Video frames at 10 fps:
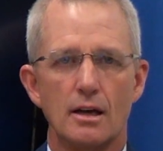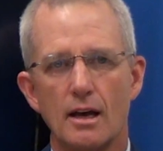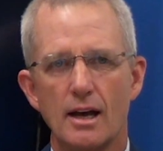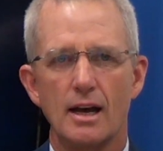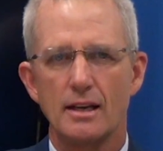
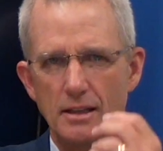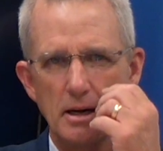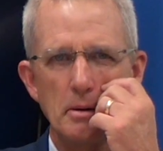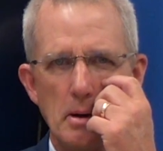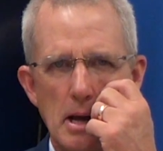You
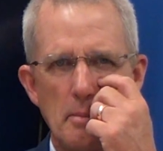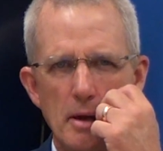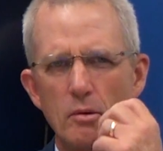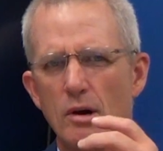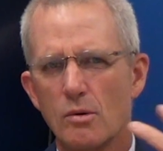know what, I
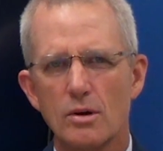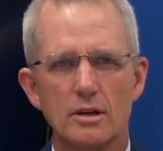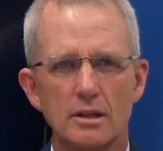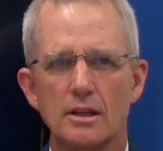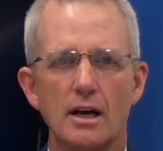may want to
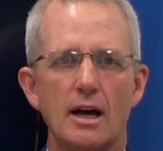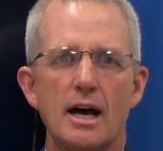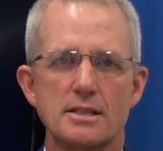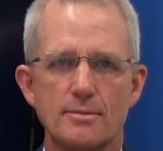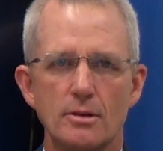work at the
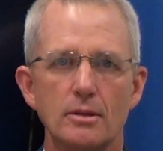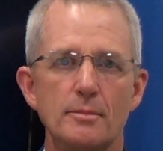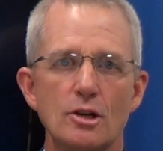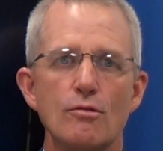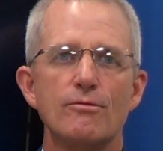hospital.
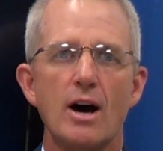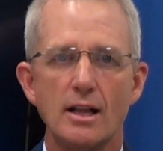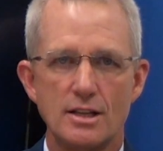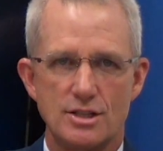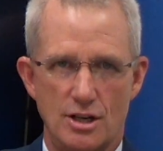Let me go
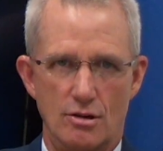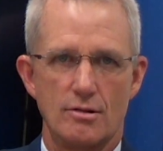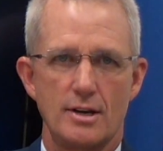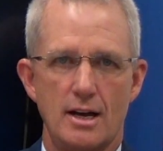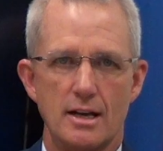volunteer
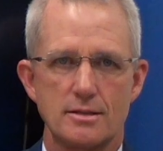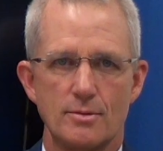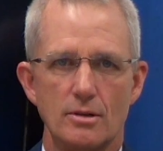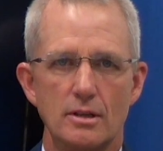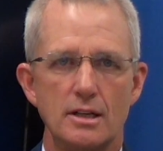at the
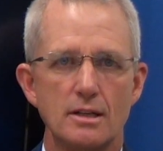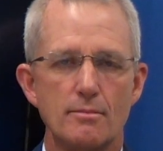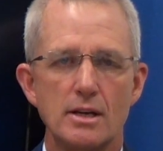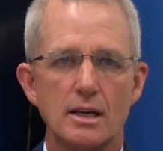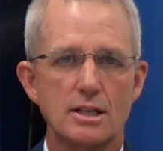hospital and end
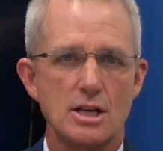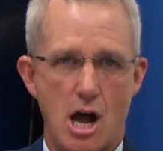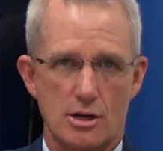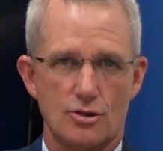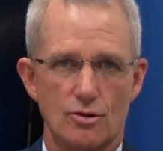up being a
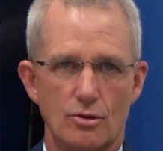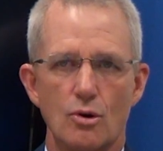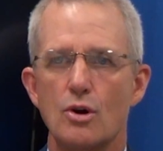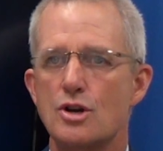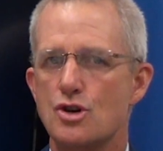doctor
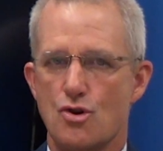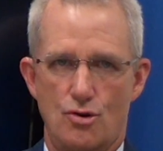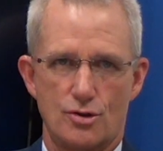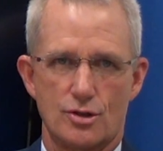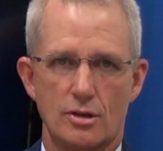or a
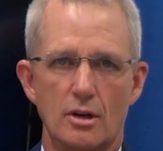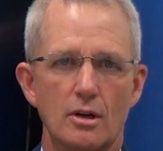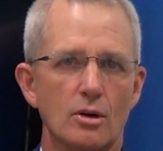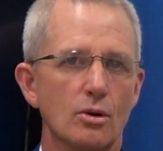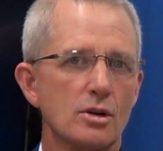nurse
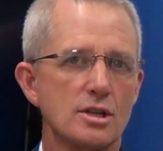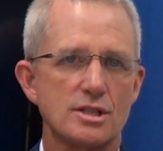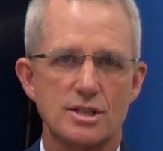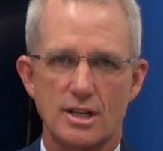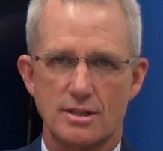or an
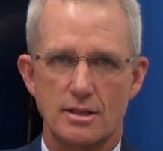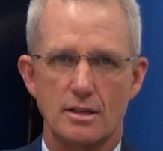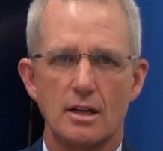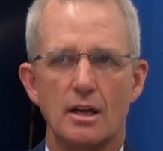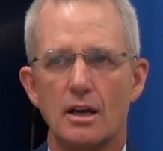assistant.
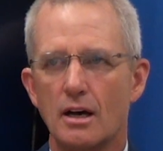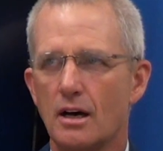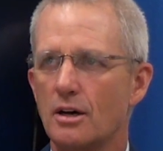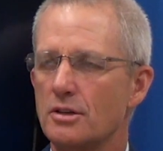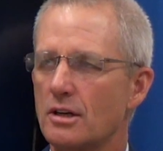
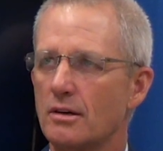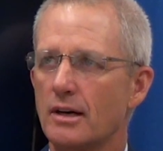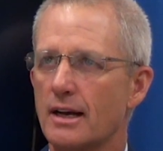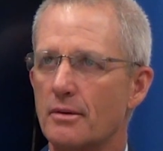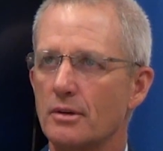Oh, you know
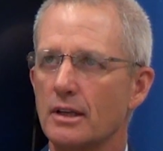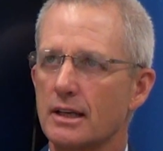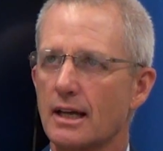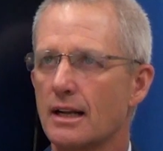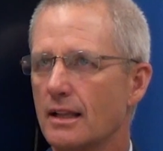what, I really
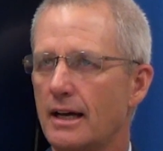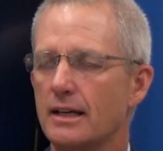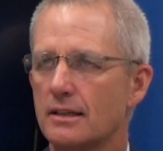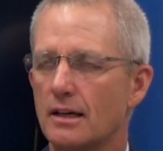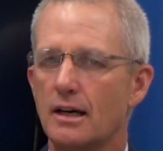kind of
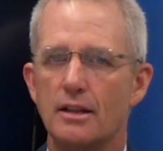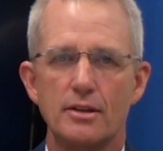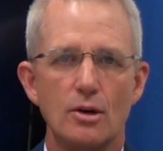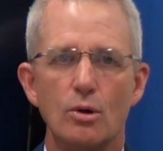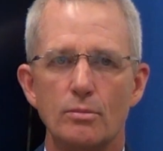like
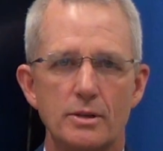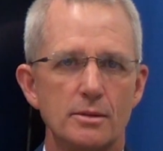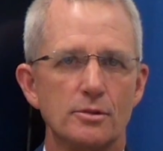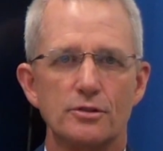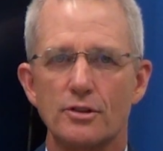the old
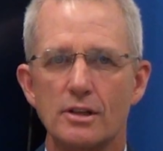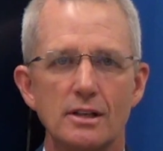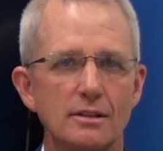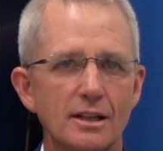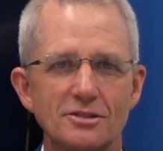people, so
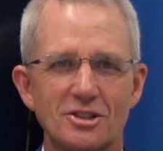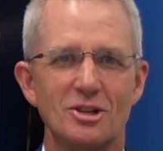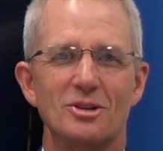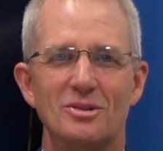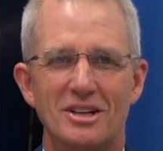then let's
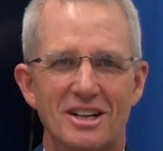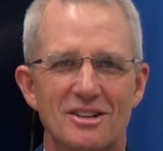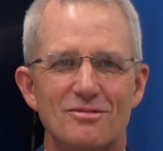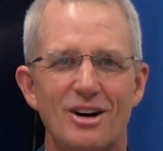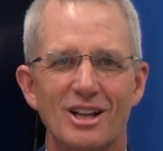go
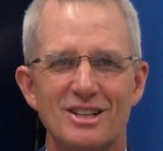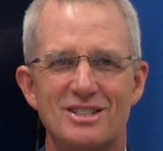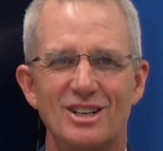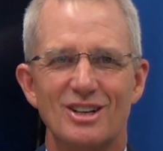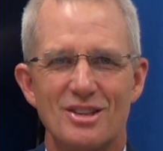
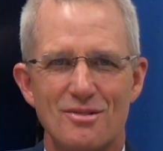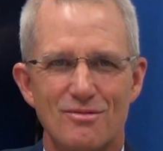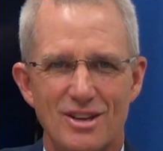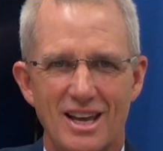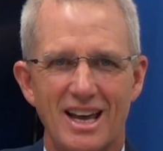volunteer at the
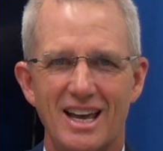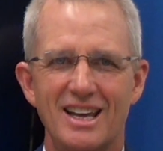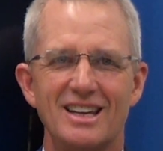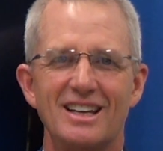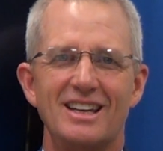
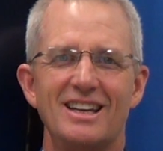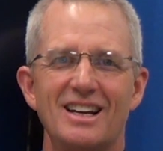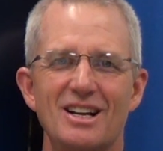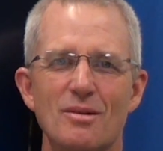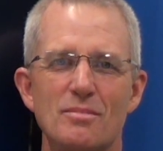VA
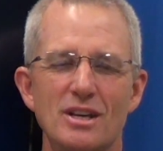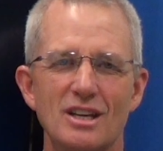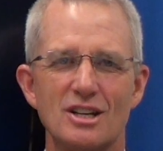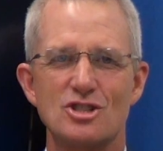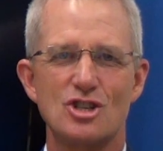and end up
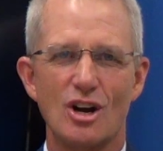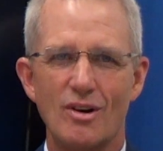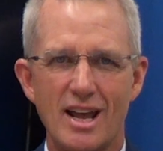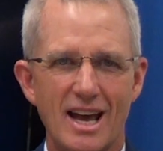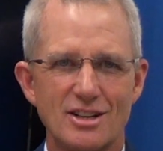being a
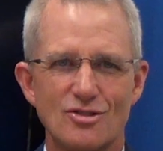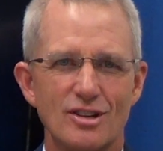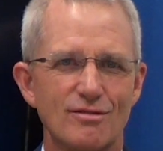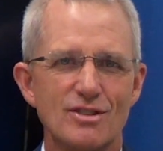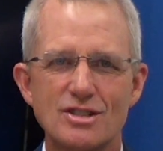
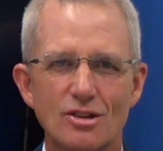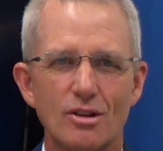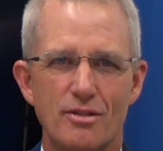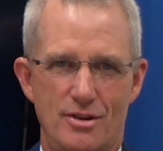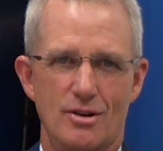geriatric
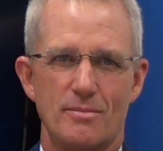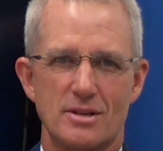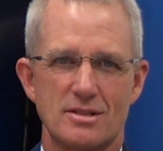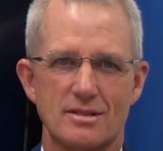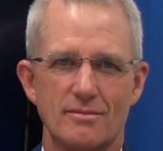physical
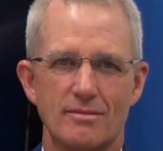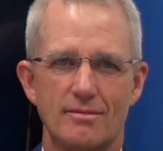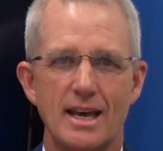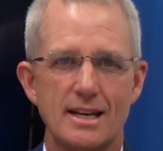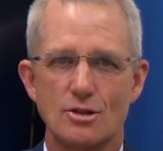therapist.
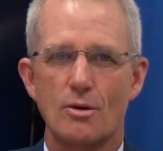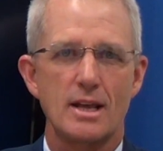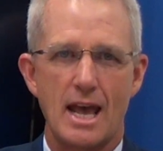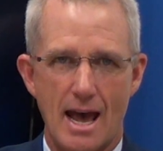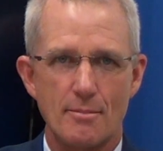That has
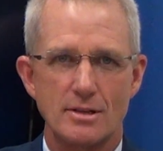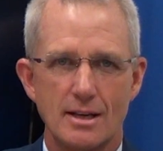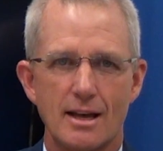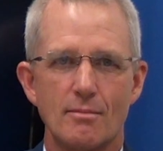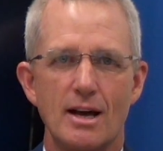already
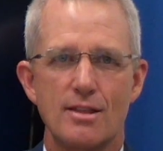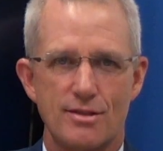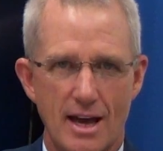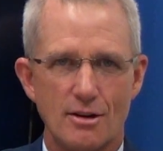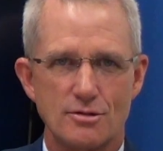happened out of my
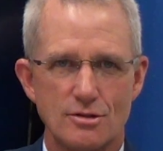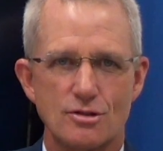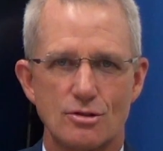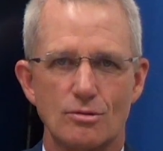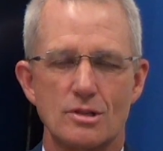1,000
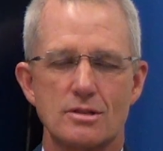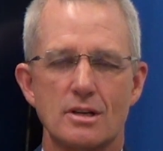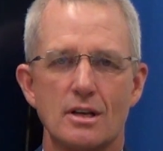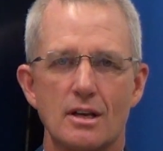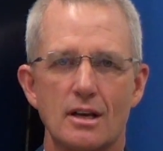students.
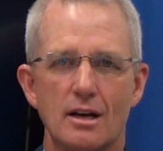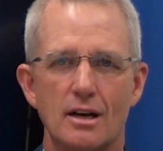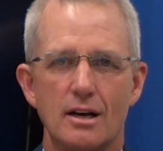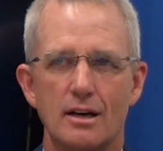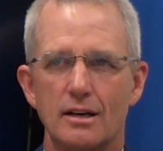
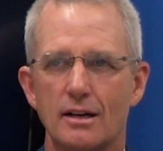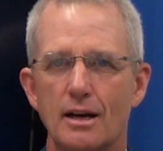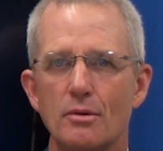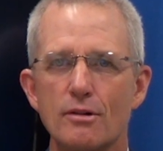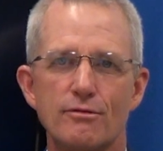I
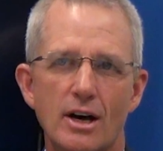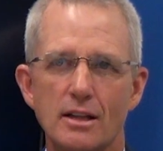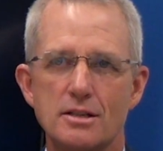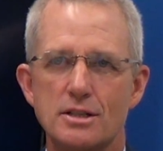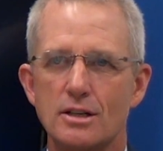want to
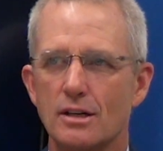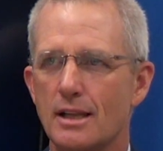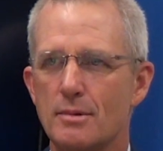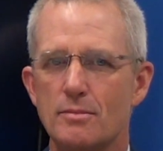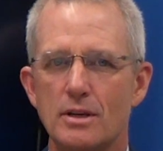volunteer.
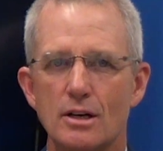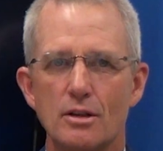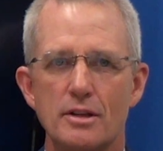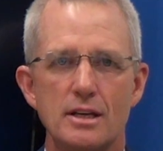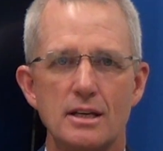Let me be
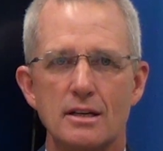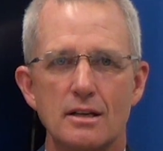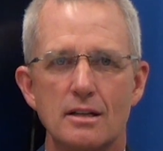on the